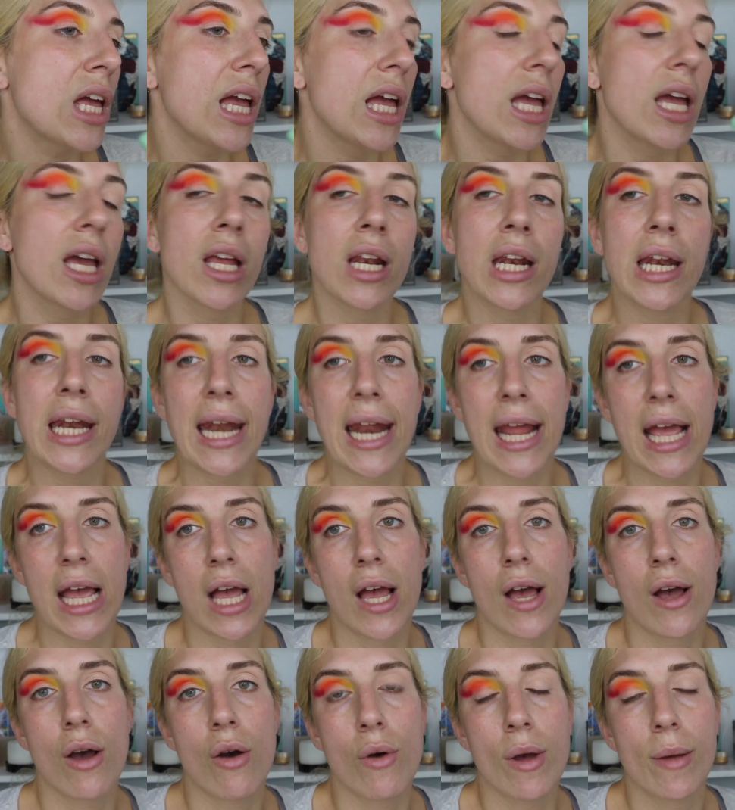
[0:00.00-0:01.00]

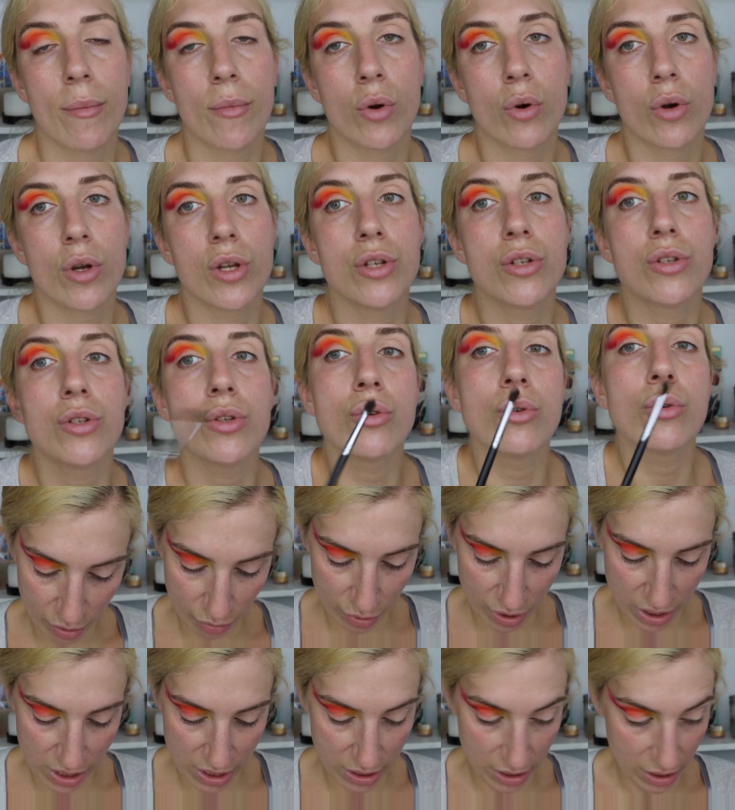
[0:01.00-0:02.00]
now I'm going to
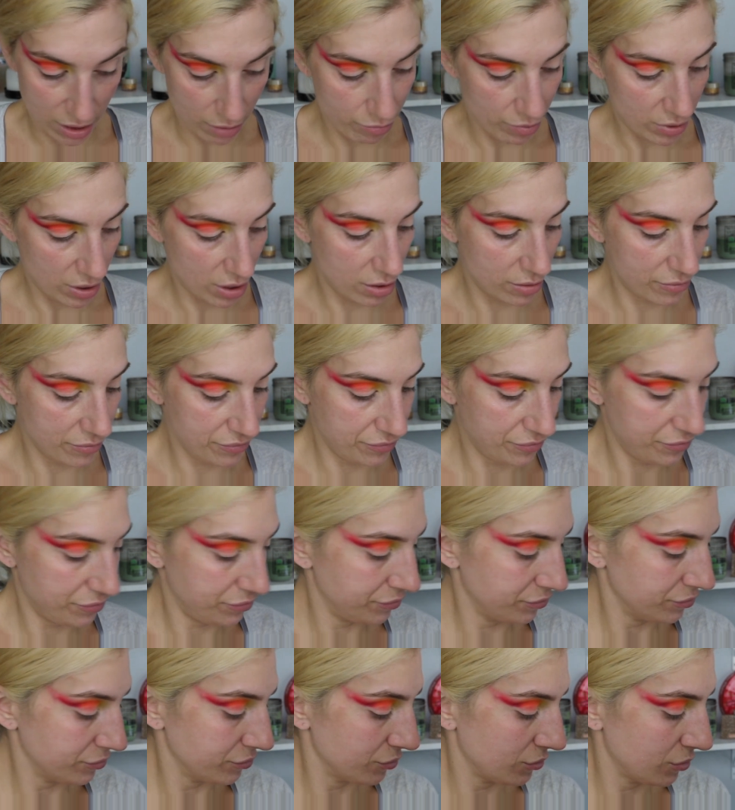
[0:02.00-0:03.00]
re-deepen.
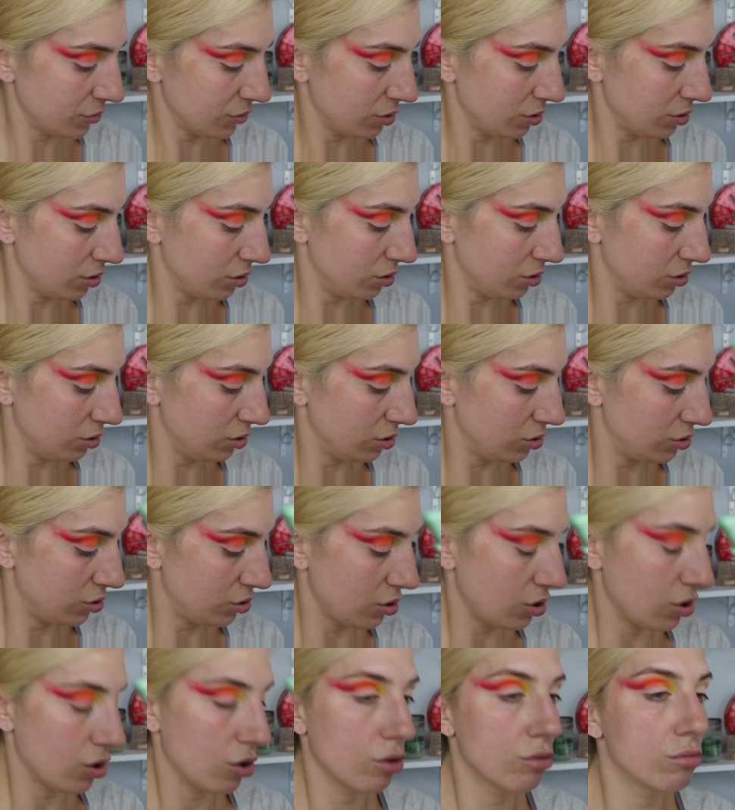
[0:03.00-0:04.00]

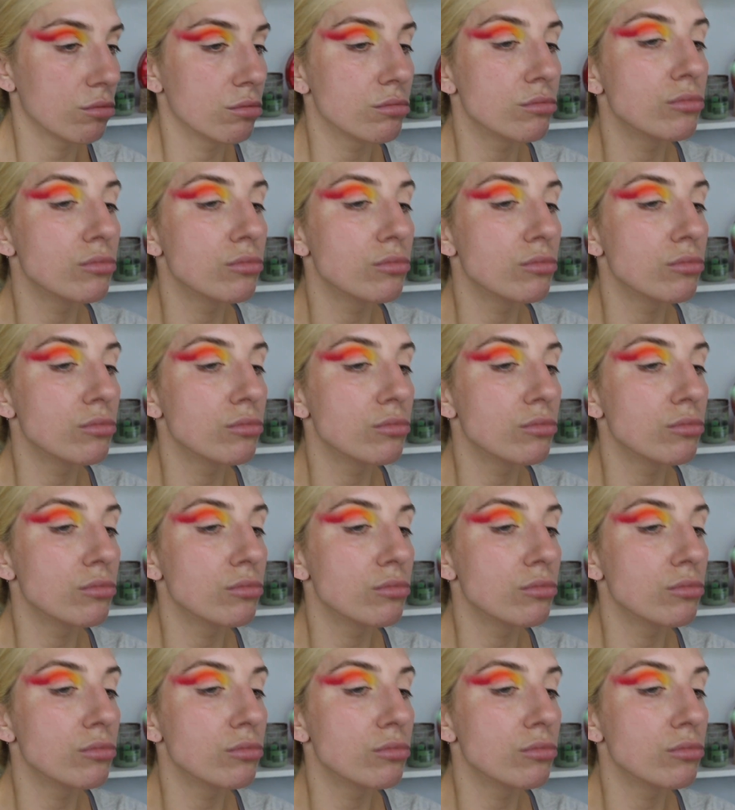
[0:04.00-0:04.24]
So